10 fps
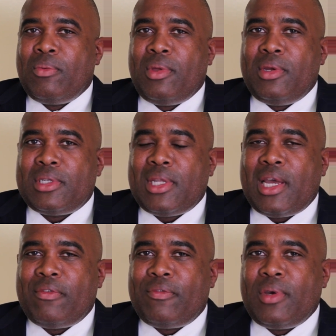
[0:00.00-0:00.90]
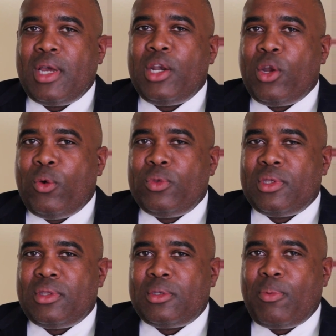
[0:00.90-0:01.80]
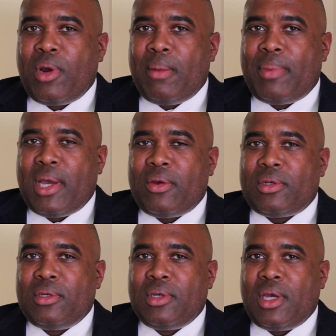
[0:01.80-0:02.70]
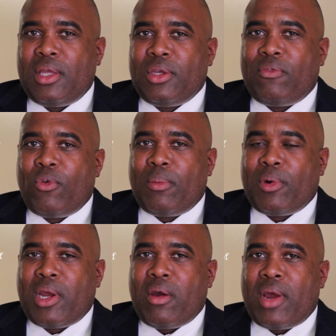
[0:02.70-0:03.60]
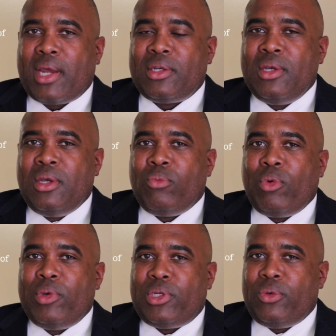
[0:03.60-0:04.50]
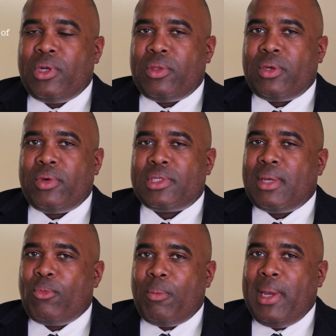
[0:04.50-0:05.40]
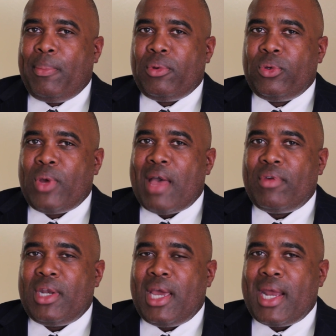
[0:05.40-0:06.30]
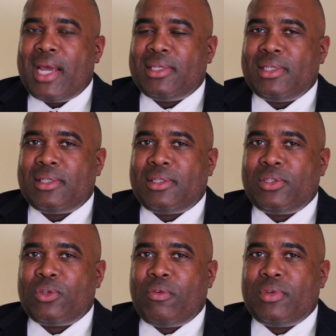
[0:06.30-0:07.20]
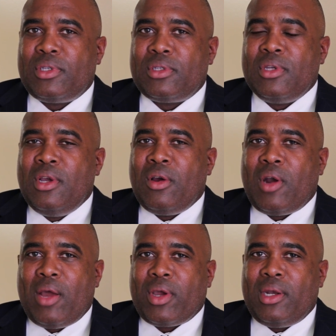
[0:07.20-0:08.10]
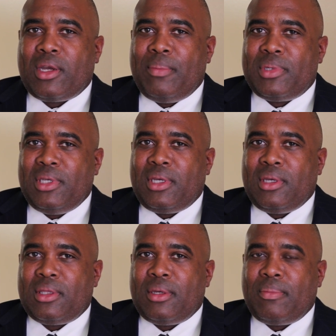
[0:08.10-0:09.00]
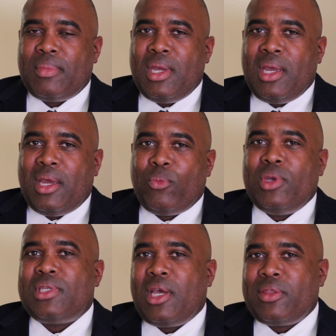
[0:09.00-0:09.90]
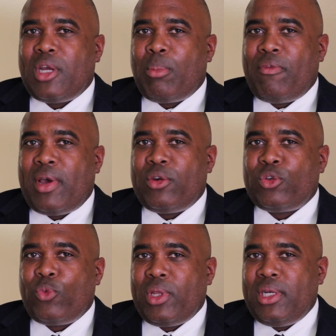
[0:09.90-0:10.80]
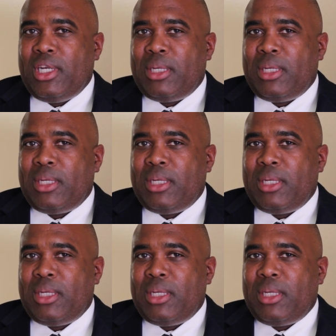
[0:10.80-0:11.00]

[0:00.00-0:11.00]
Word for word: Well, there's a lot of unknowns at this point about uh, the Affordable Care Act. What we do know, though, is that more people who haven't had access to services are now going to come seeking them, and we as healthcare providers really